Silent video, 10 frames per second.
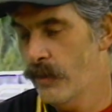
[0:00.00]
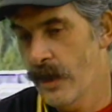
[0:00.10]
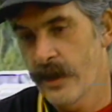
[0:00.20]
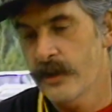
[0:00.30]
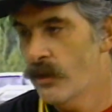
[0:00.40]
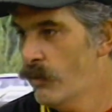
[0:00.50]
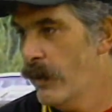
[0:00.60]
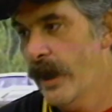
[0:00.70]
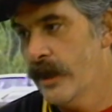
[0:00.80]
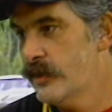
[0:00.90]
But I think the whole
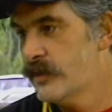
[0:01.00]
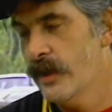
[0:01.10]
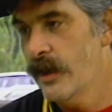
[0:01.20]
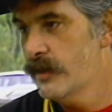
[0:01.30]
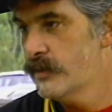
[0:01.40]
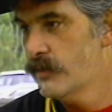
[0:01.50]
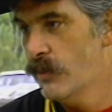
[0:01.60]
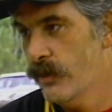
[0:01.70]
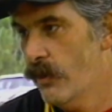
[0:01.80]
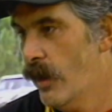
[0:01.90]
package stinks,
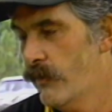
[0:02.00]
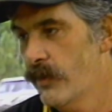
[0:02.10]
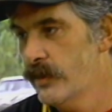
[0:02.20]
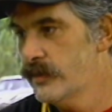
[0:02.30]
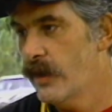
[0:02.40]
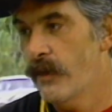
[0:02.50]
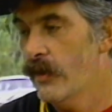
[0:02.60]
what they're offering us and